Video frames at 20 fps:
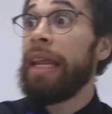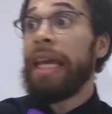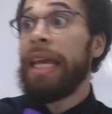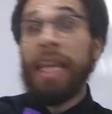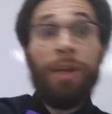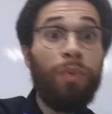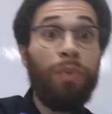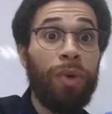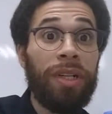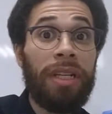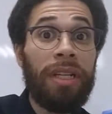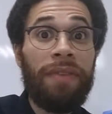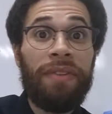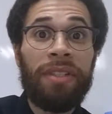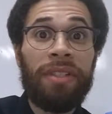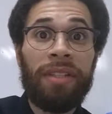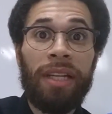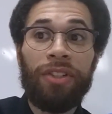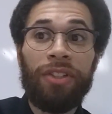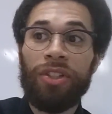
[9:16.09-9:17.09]
He wouldn't
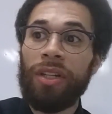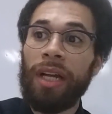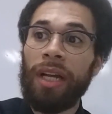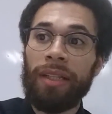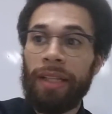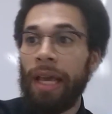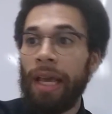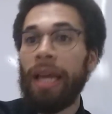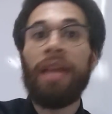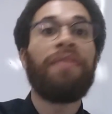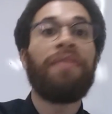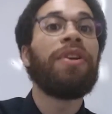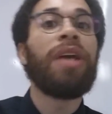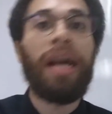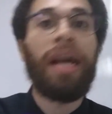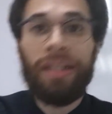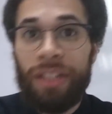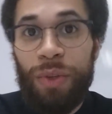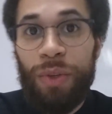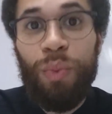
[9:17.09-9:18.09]
even say shit like that if
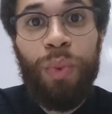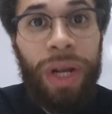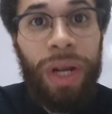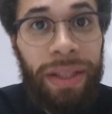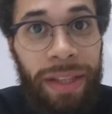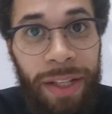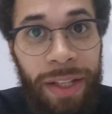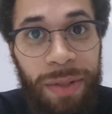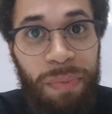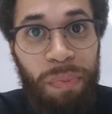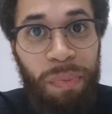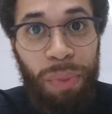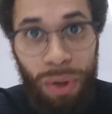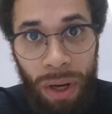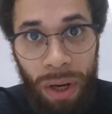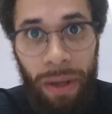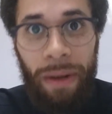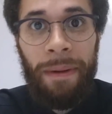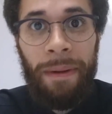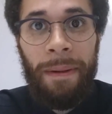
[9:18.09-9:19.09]
he actually read this
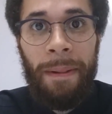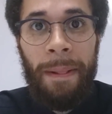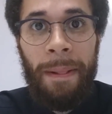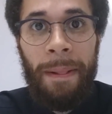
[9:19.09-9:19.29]
book.